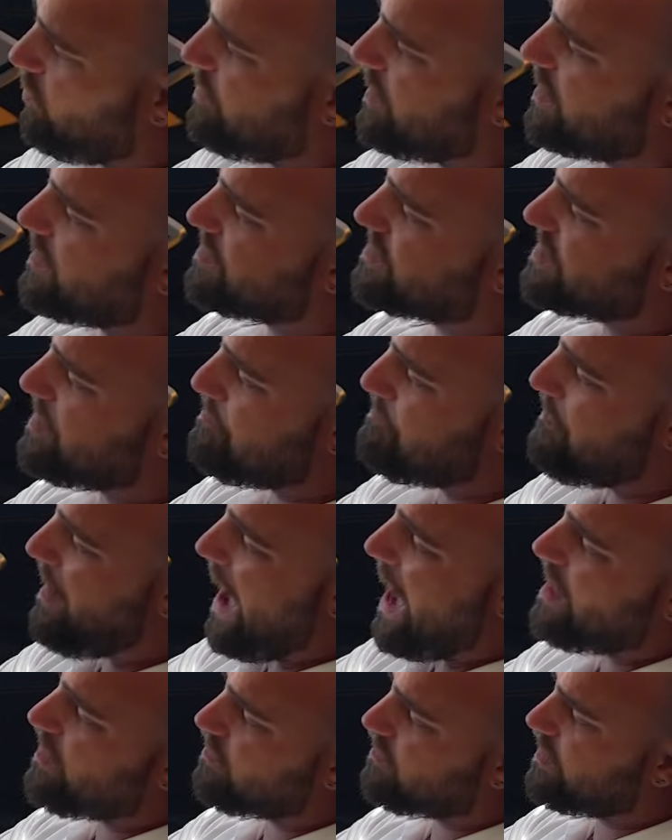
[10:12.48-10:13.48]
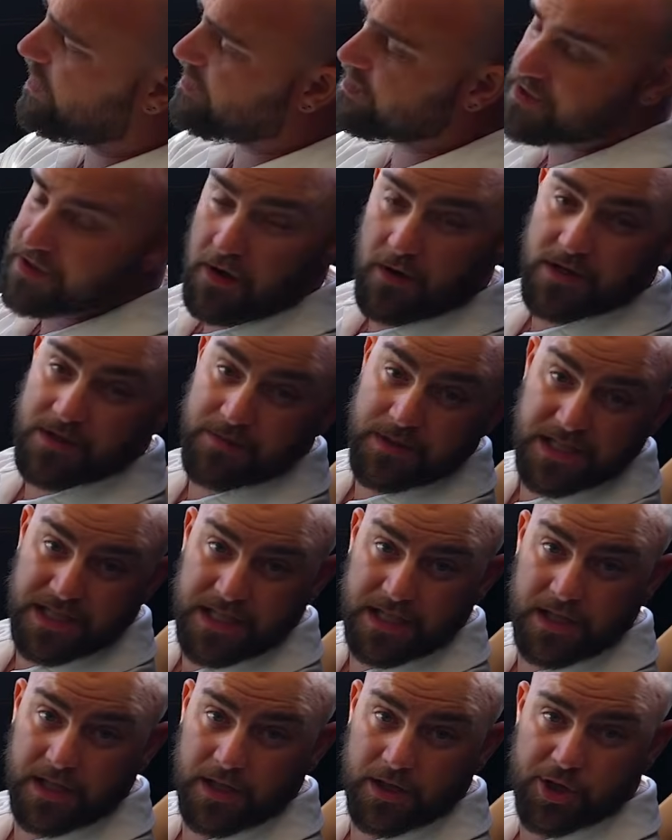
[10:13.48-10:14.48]
because the battery, this car's been
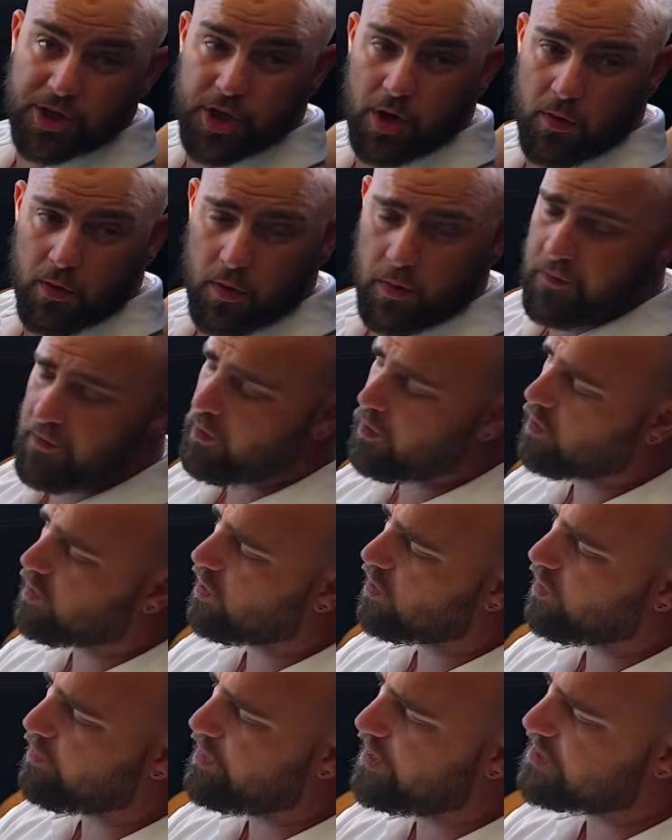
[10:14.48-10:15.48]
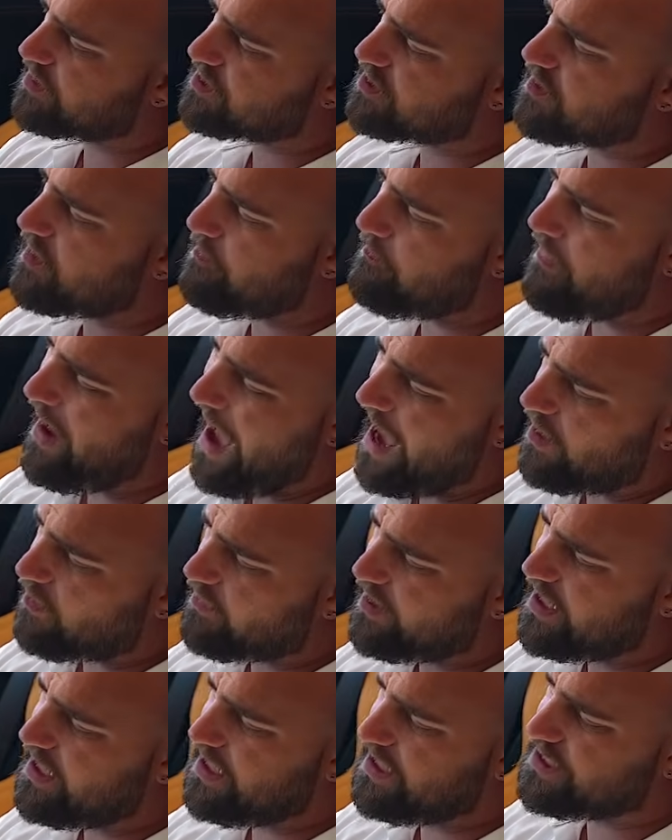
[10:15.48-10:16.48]
sitting in the showroom for a little bit, so the
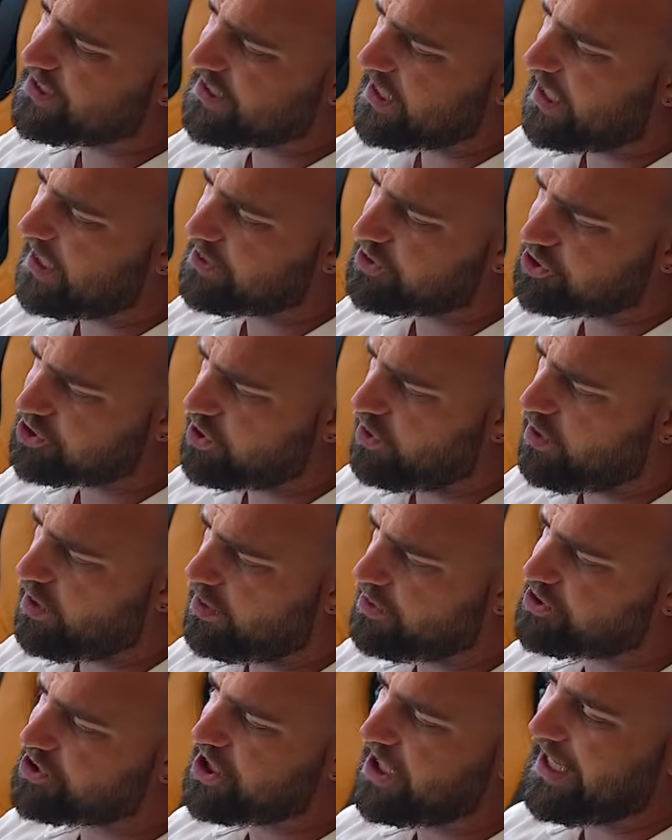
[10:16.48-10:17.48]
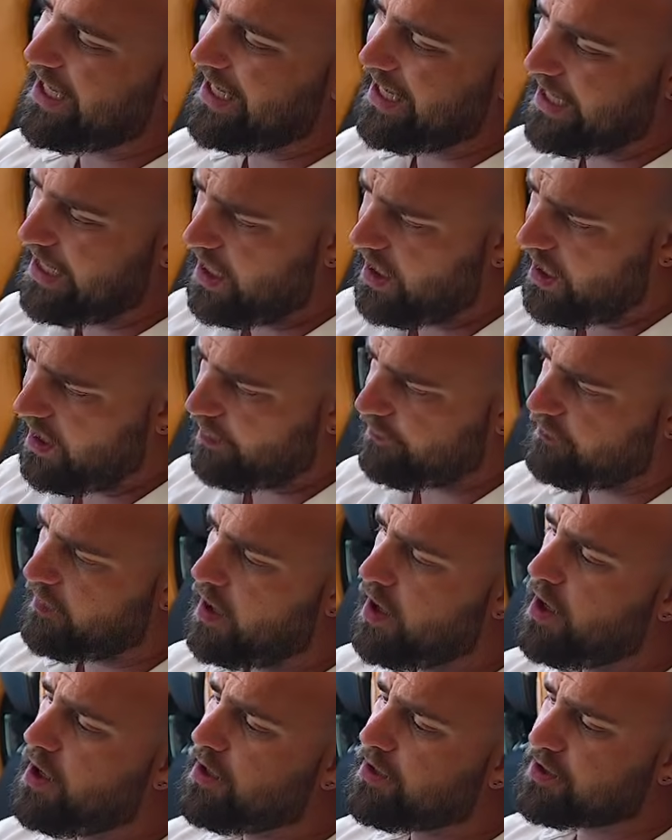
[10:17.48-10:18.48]
battery is not charged enough
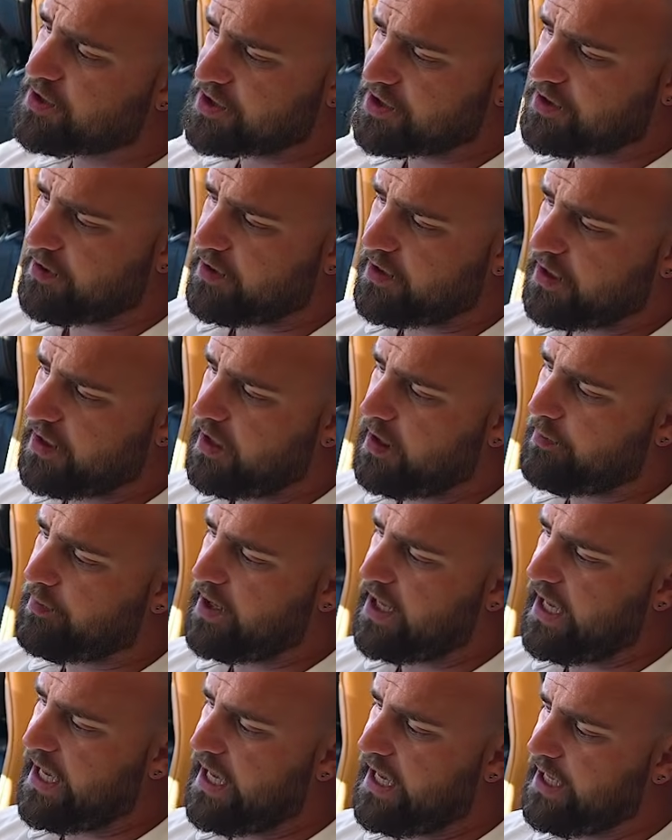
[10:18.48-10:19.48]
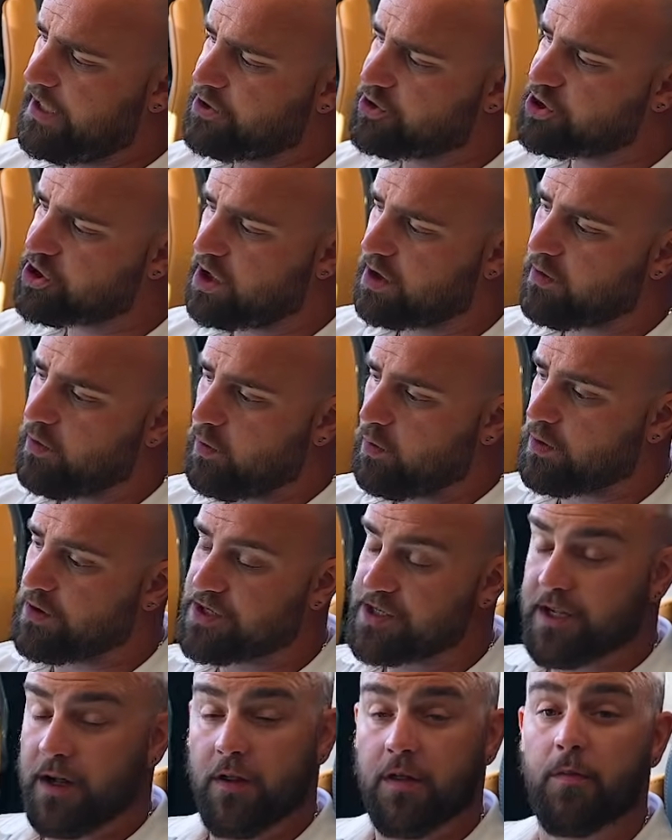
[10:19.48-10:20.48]
to start it up in shuttle or
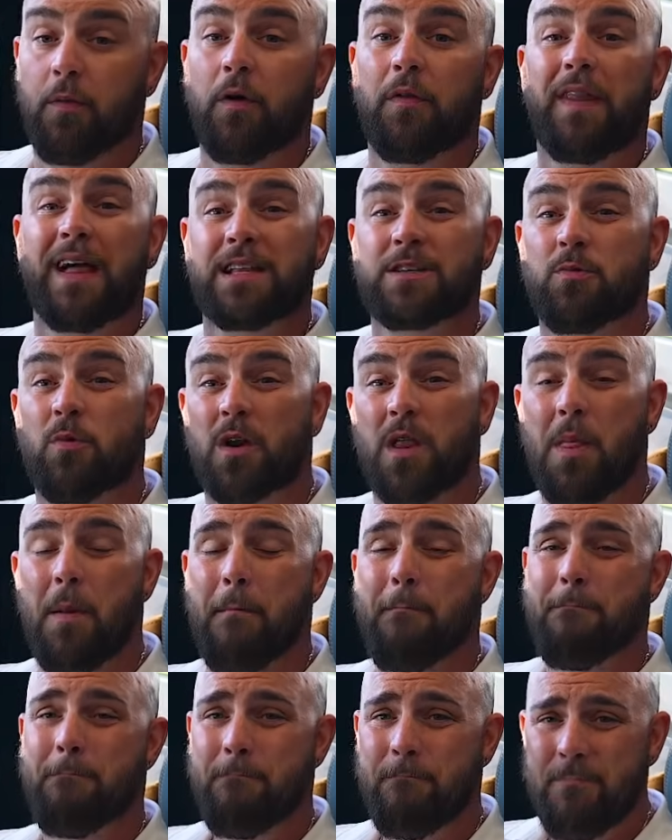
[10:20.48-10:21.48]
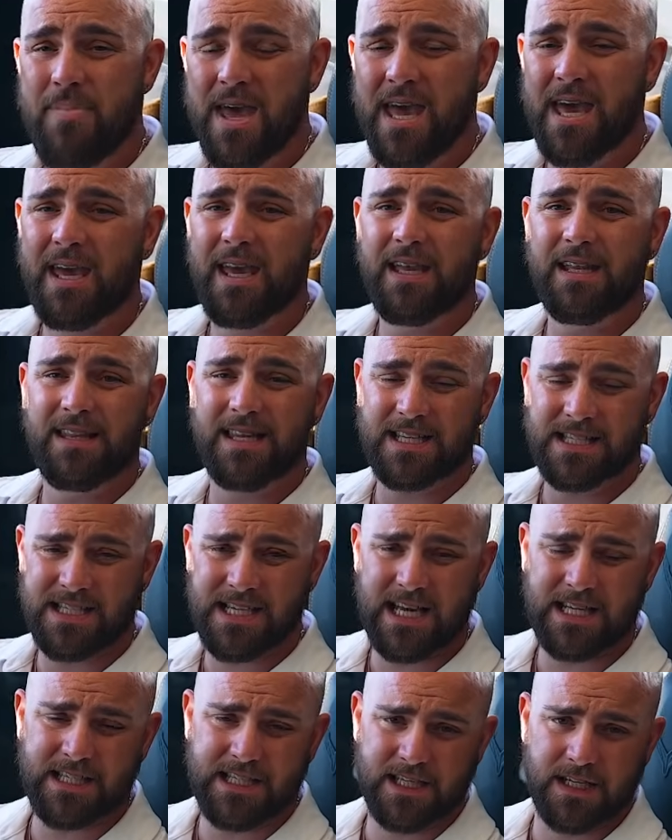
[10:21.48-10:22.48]
stealth mode. That's one of the big
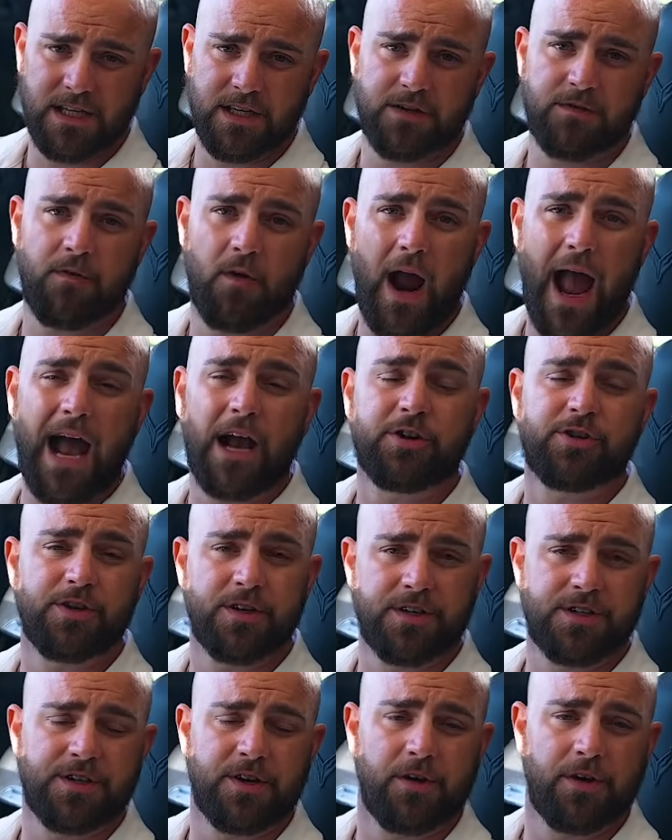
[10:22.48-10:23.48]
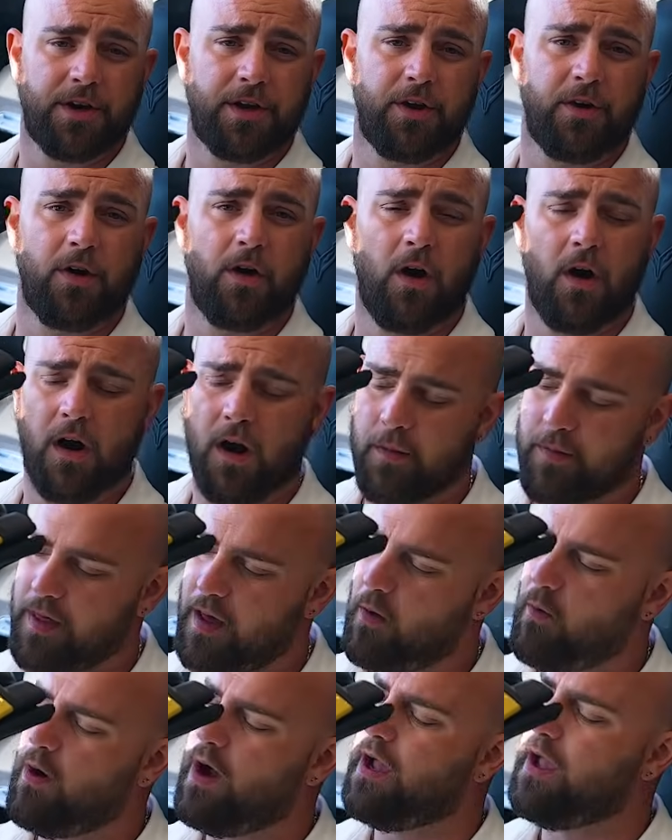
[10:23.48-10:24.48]
necessities for actually starting your car up
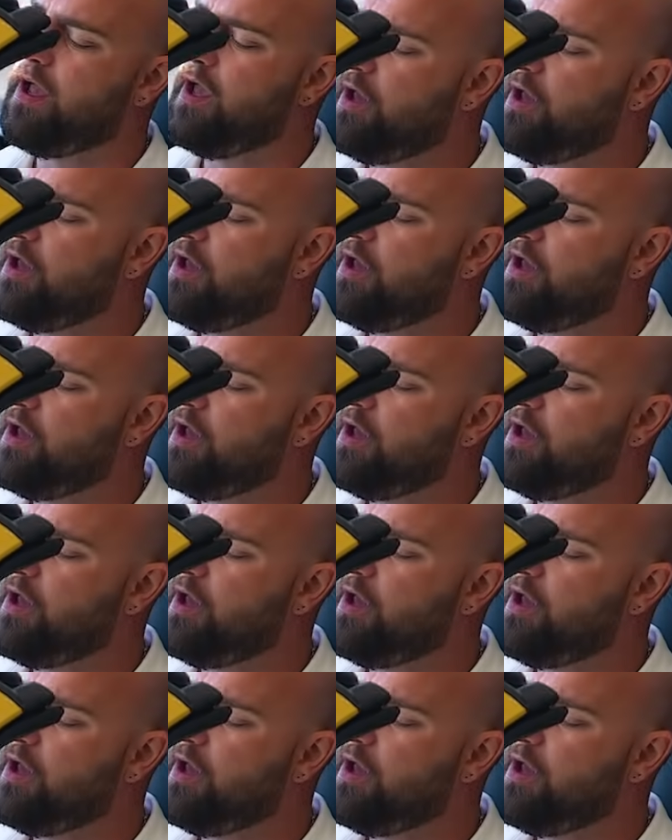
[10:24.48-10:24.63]
that way.